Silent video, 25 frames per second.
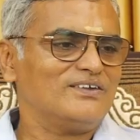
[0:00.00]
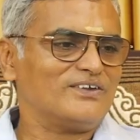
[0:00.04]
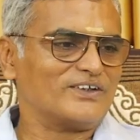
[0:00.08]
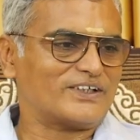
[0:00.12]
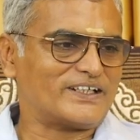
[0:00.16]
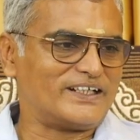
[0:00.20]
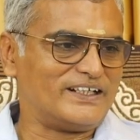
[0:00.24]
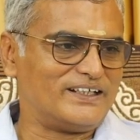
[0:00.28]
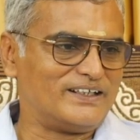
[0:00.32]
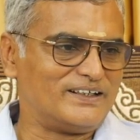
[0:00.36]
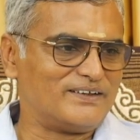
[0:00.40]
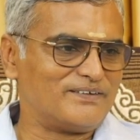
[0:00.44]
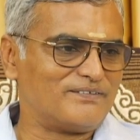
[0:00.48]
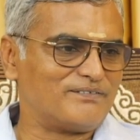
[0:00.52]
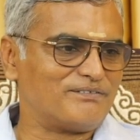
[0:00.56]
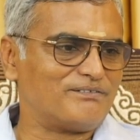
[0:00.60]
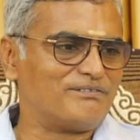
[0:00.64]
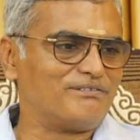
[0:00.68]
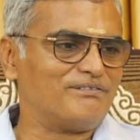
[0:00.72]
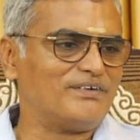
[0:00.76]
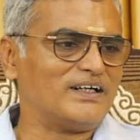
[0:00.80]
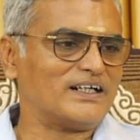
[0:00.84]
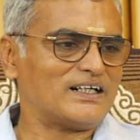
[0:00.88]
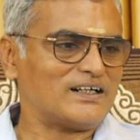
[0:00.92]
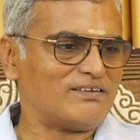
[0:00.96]
Okay,
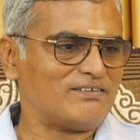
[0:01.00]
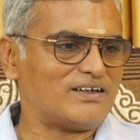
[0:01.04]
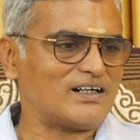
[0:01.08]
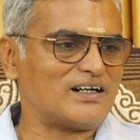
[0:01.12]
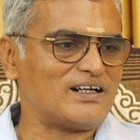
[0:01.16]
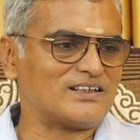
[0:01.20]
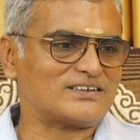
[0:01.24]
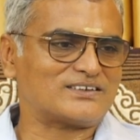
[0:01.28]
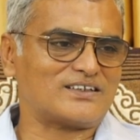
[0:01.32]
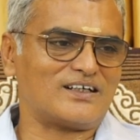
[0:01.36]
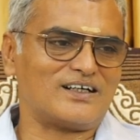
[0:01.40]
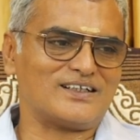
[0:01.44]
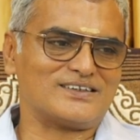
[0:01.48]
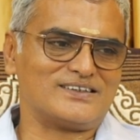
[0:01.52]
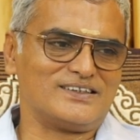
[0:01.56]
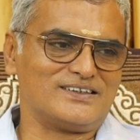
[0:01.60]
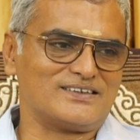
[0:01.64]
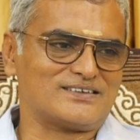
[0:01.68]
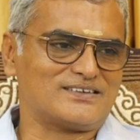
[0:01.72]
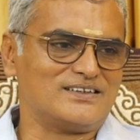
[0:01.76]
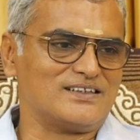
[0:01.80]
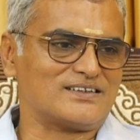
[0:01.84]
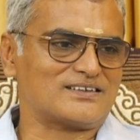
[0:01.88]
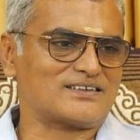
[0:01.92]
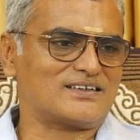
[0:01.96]
when our astrology
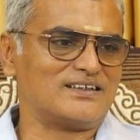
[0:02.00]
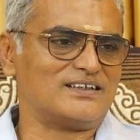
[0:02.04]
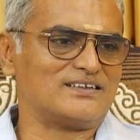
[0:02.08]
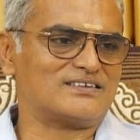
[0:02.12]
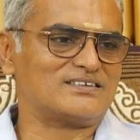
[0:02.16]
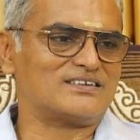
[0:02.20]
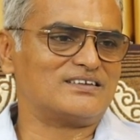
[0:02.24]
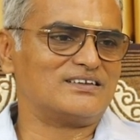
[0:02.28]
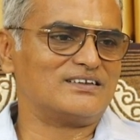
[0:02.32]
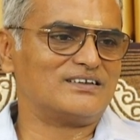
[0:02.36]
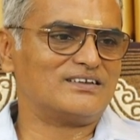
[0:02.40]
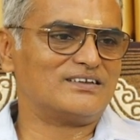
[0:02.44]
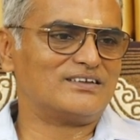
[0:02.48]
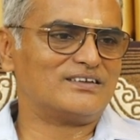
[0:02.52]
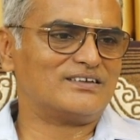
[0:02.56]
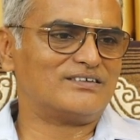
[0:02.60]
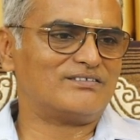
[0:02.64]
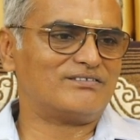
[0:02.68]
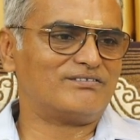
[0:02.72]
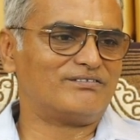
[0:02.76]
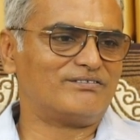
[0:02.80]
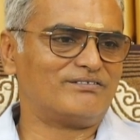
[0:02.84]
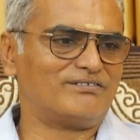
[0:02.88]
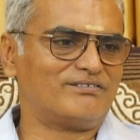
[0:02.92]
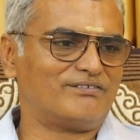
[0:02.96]
is discussed,
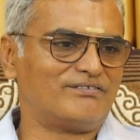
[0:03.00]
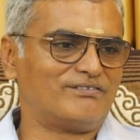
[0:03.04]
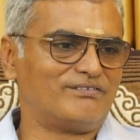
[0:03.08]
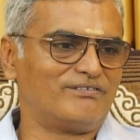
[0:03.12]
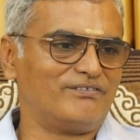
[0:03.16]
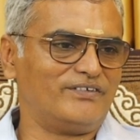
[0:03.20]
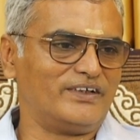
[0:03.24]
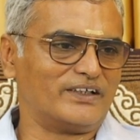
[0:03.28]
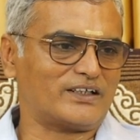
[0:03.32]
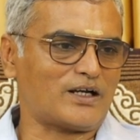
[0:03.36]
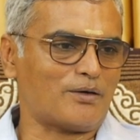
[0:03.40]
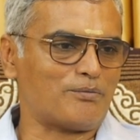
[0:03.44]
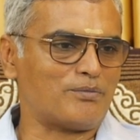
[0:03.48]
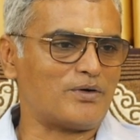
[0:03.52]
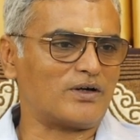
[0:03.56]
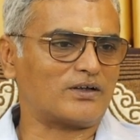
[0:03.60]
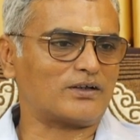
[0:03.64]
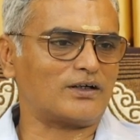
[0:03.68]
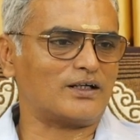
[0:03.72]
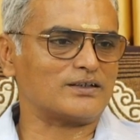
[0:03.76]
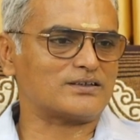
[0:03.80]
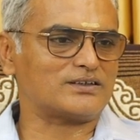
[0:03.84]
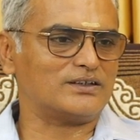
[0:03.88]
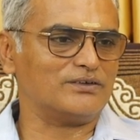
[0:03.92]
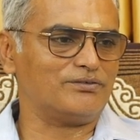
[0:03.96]
we come
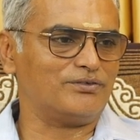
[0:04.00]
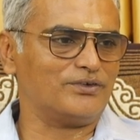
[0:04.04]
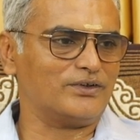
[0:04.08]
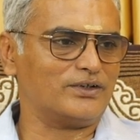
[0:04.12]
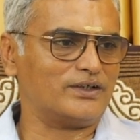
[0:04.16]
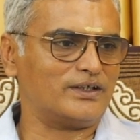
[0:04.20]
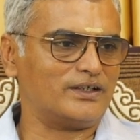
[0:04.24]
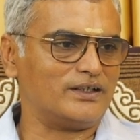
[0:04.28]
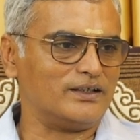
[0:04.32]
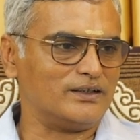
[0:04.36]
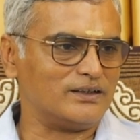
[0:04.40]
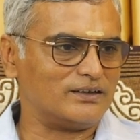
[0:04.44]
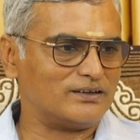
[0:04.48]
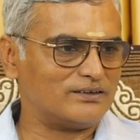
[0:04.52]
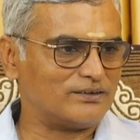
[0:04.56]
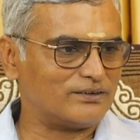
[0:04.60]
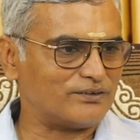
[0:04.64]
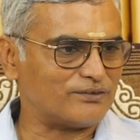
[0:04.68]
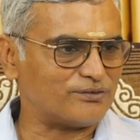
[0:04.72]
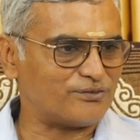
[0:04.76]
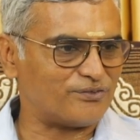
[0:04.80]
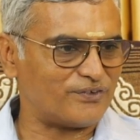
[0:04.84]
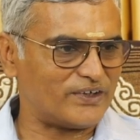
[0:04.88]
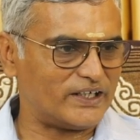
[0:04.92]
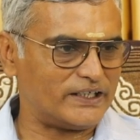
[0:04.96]
across the word
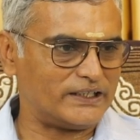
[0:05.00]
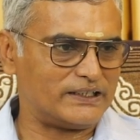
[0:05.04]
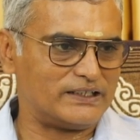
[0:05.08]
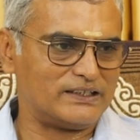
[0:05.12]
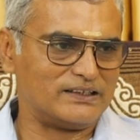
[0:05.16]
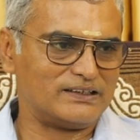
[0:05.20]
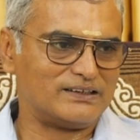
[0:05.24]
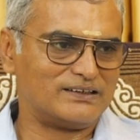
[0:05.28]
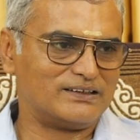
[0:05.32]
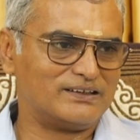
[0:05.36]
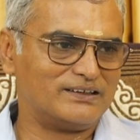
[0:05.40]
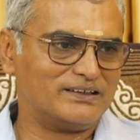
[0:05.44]
fate.